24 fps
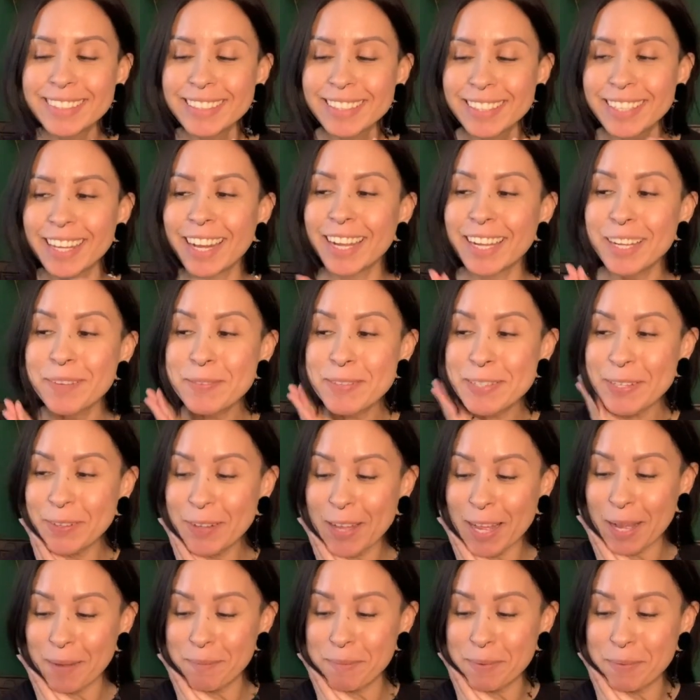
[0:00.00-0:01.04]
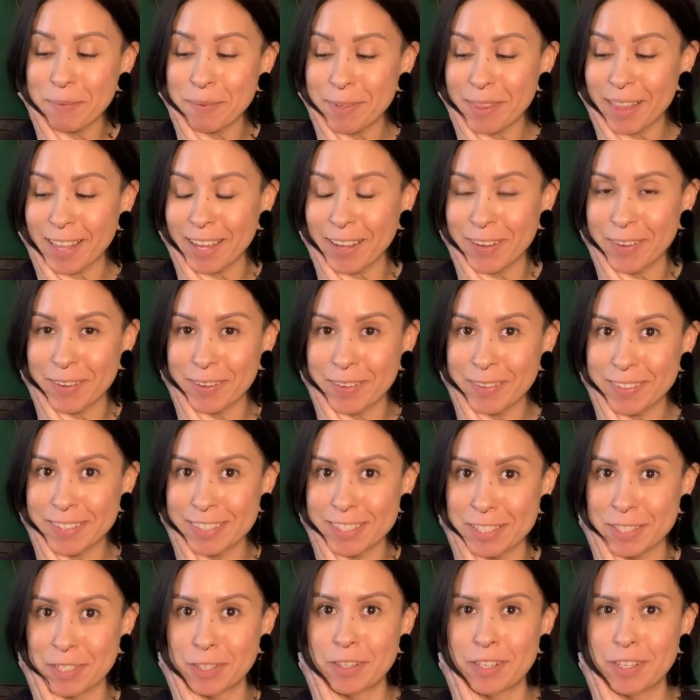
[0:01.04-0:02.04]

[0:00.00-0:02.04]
I am so happy with how this turned